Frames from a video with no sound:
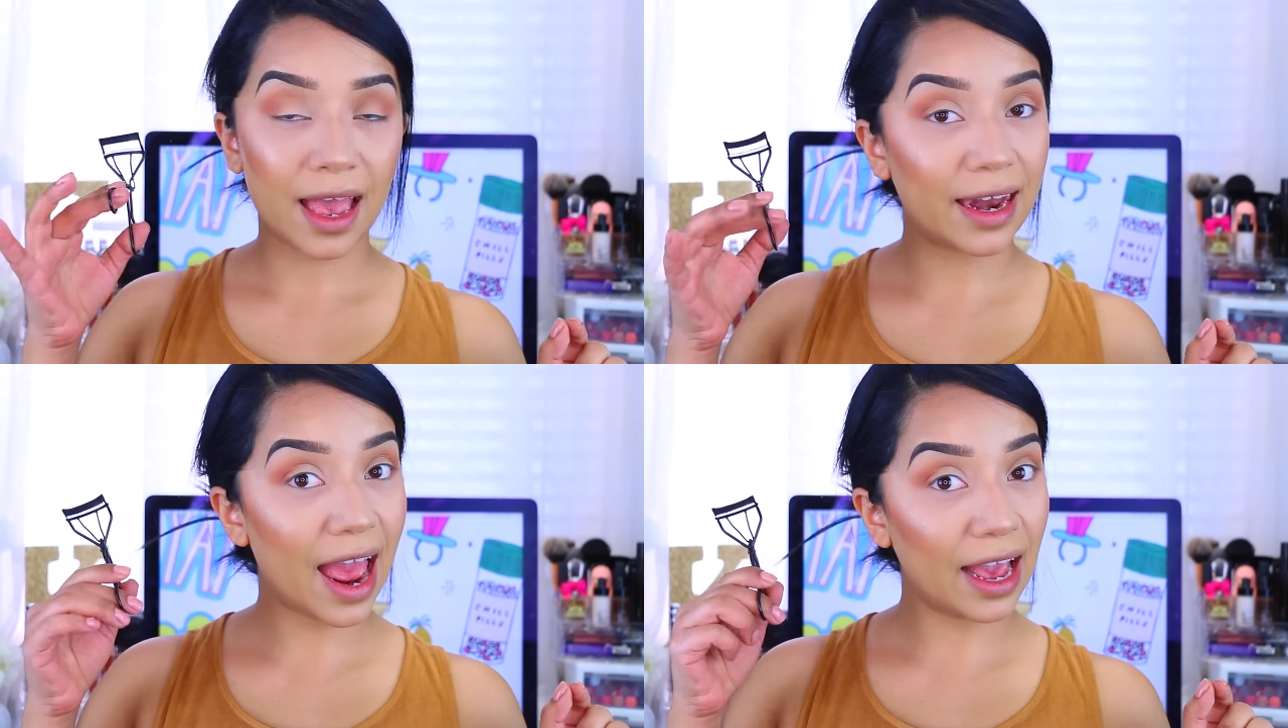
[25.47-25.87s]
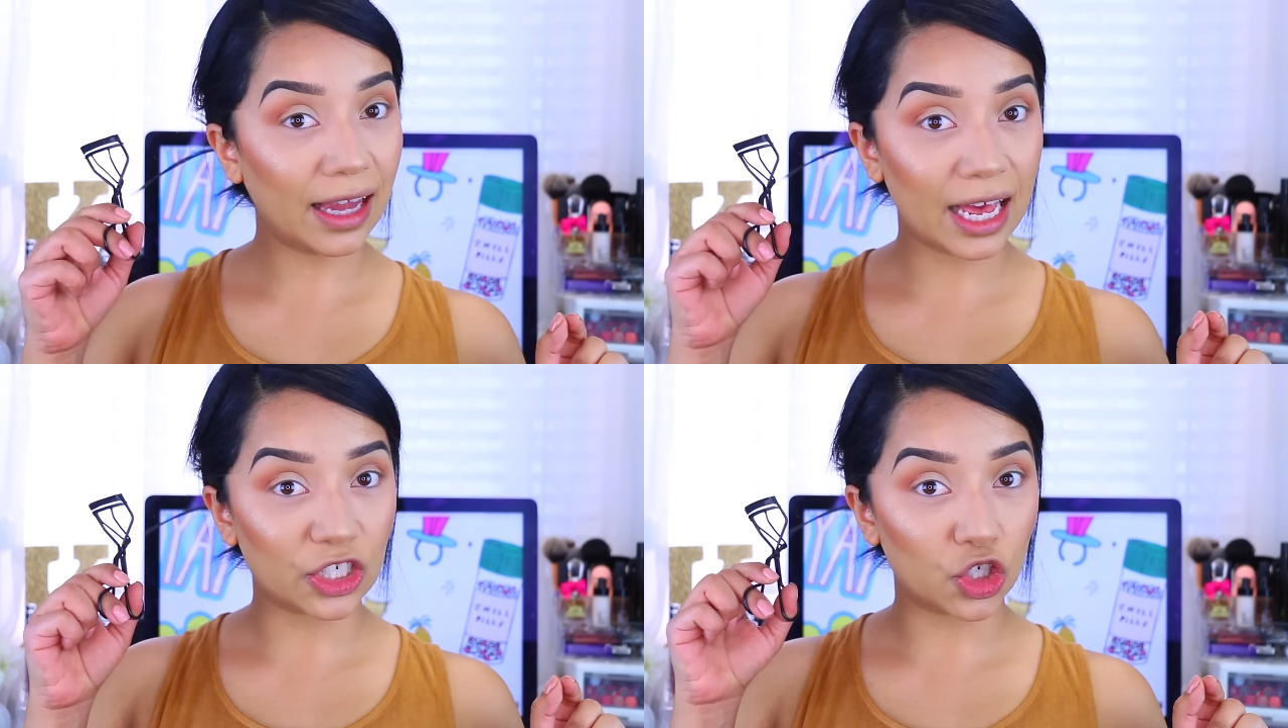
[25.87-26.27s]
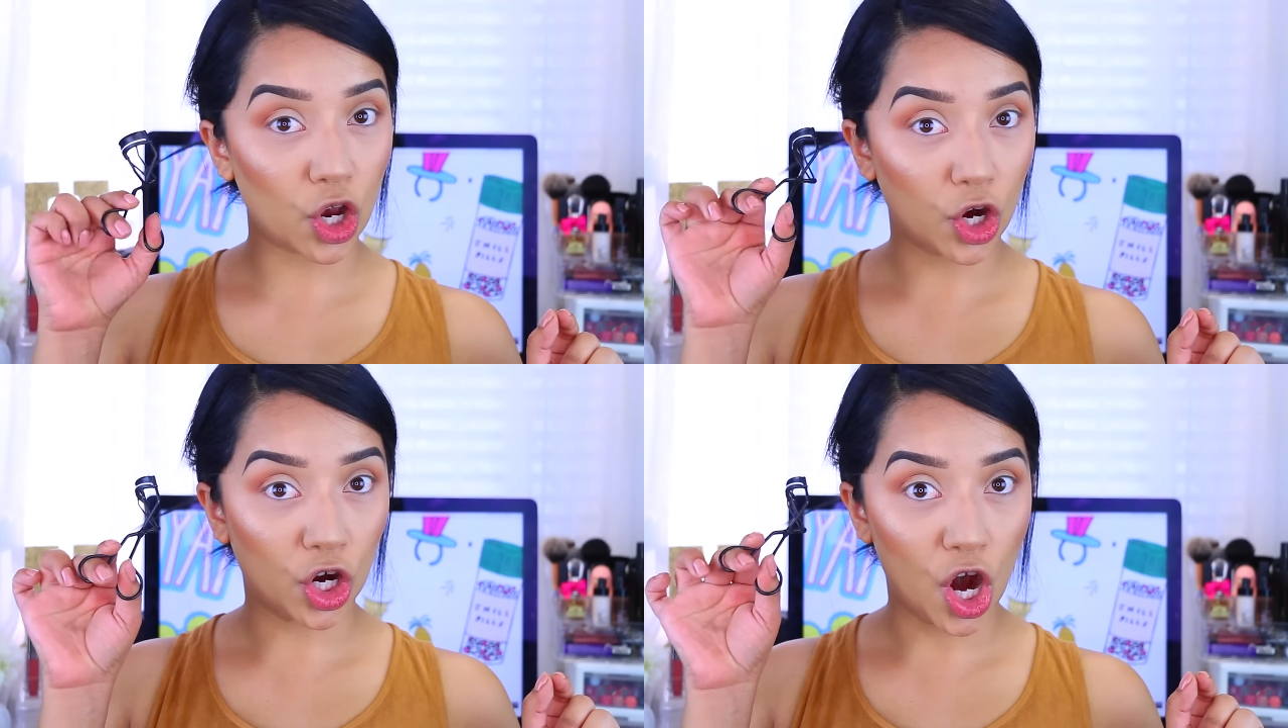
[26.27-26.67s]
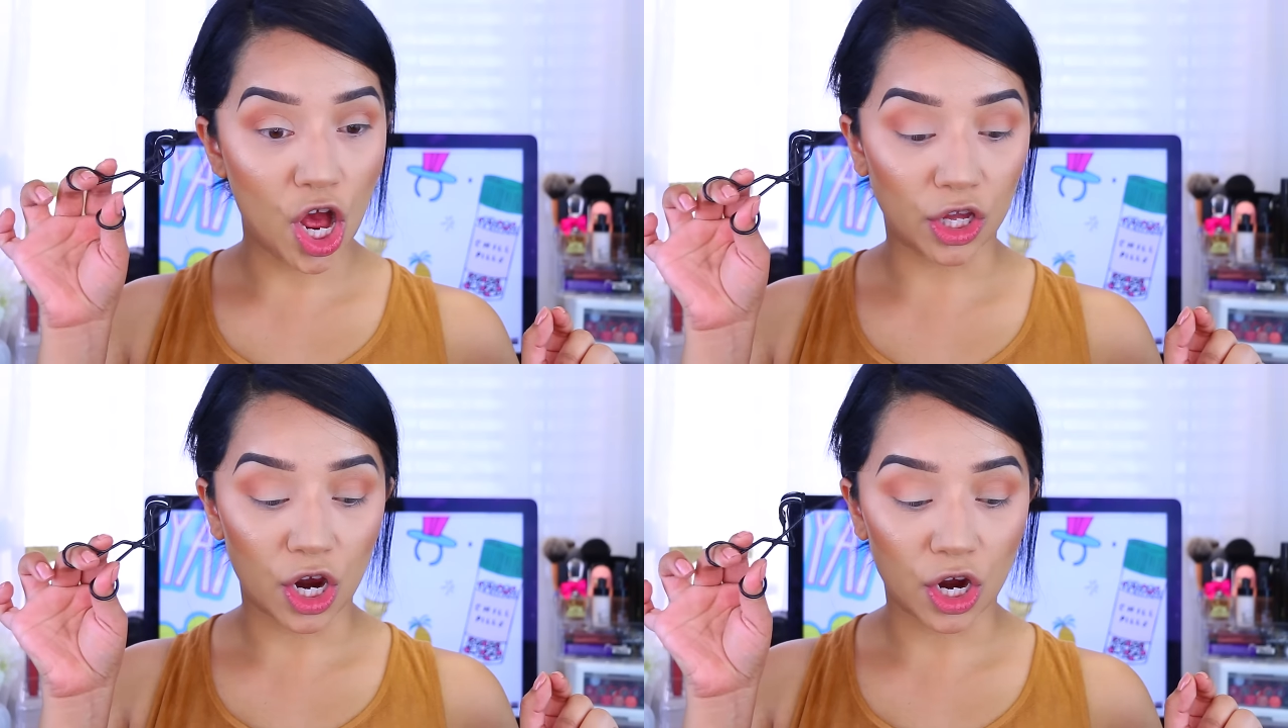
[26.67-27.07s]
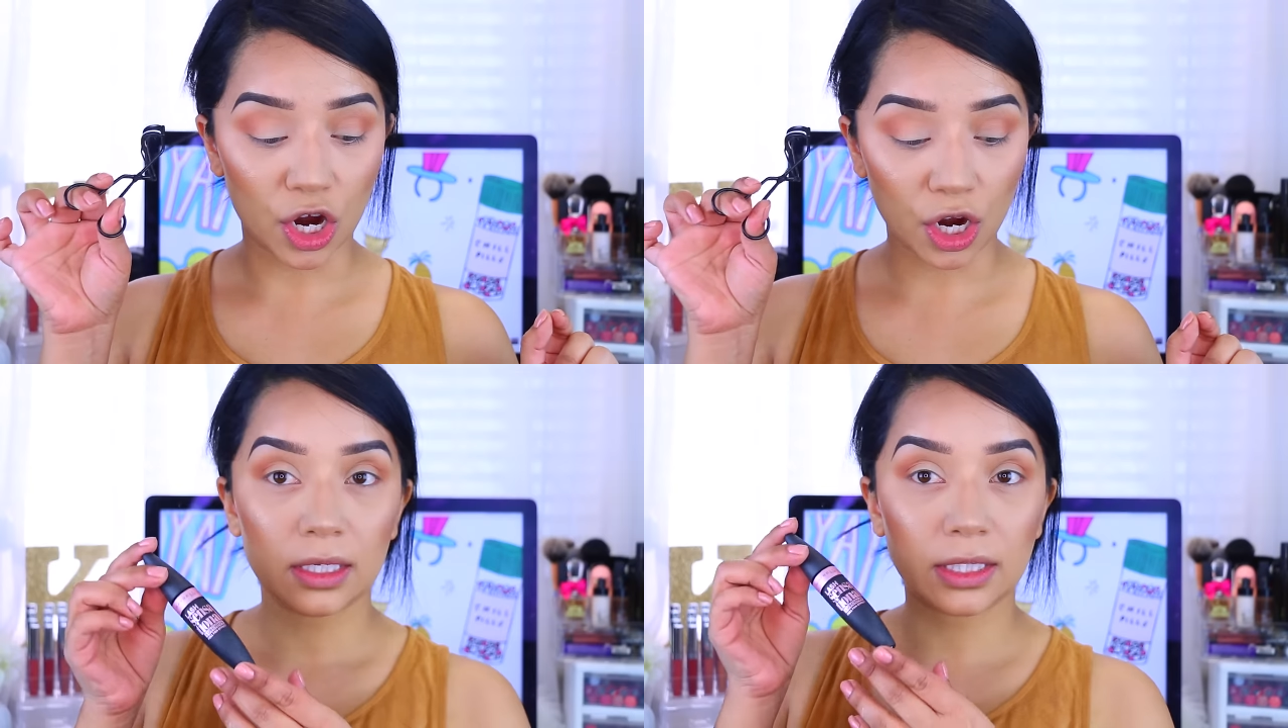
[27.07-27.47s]
An eyelash
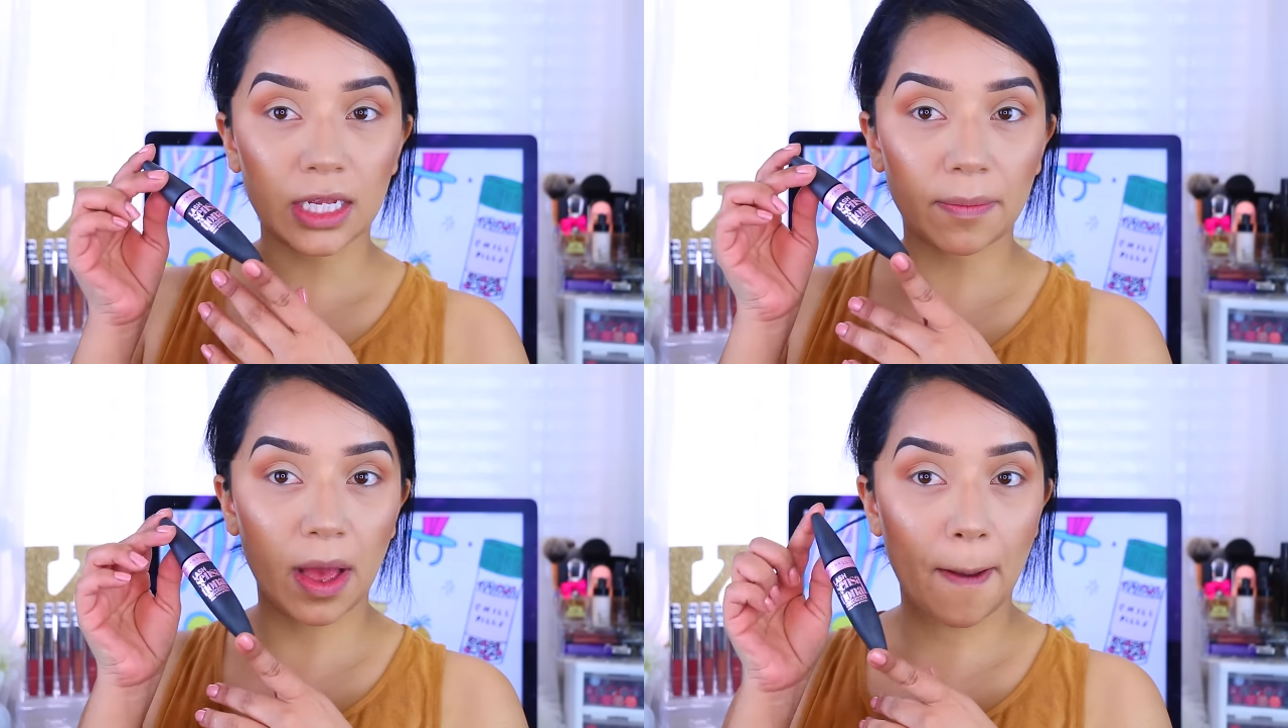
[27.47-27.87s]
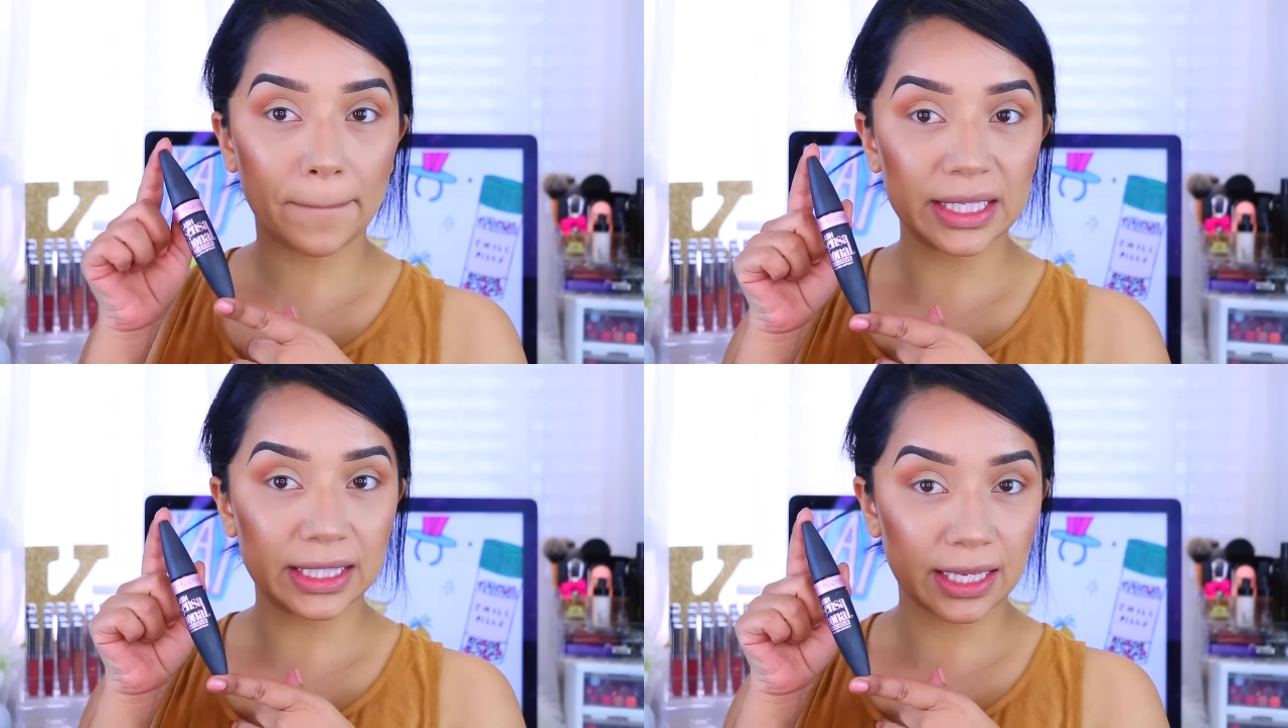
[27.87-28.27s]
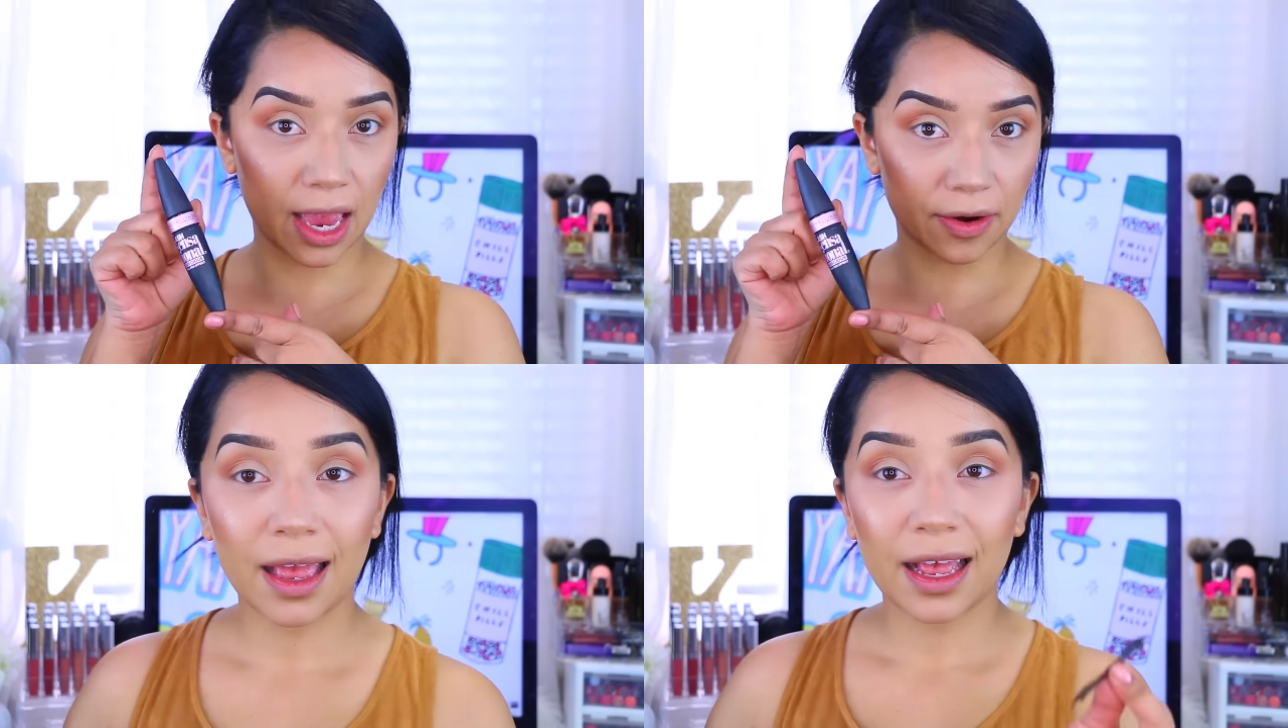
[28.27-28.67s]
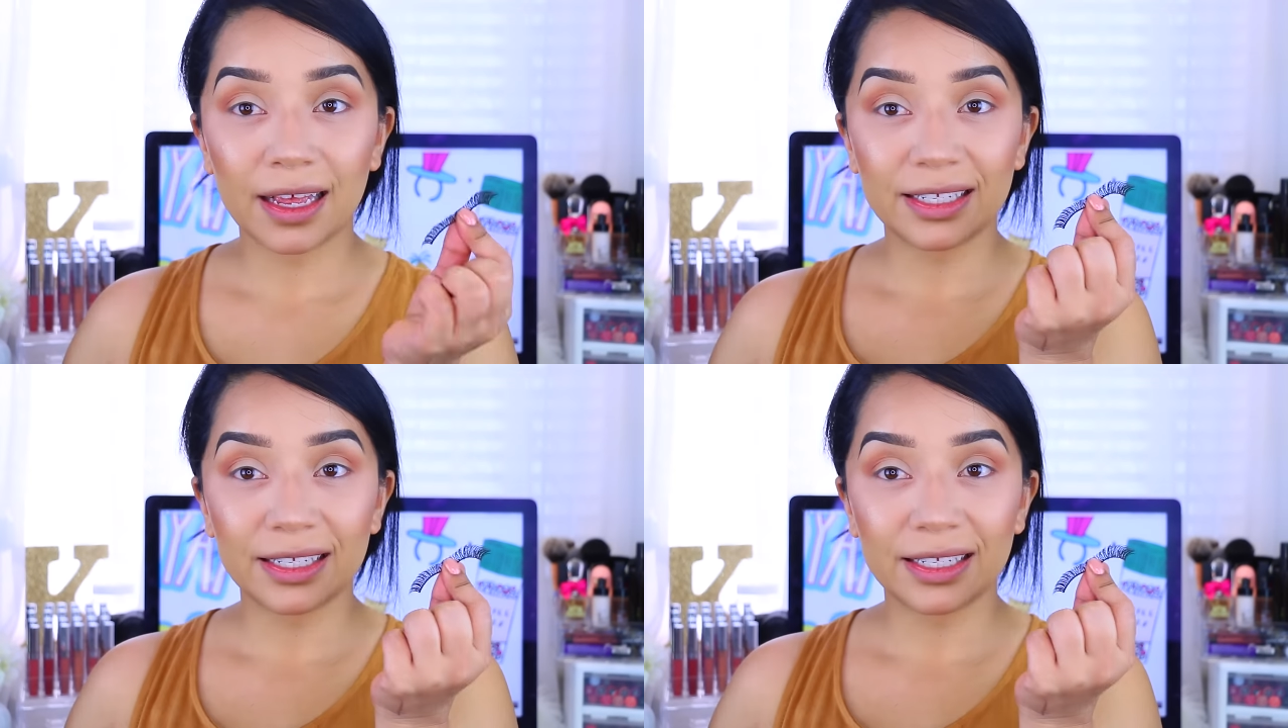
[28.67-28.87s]
curler, some mascara,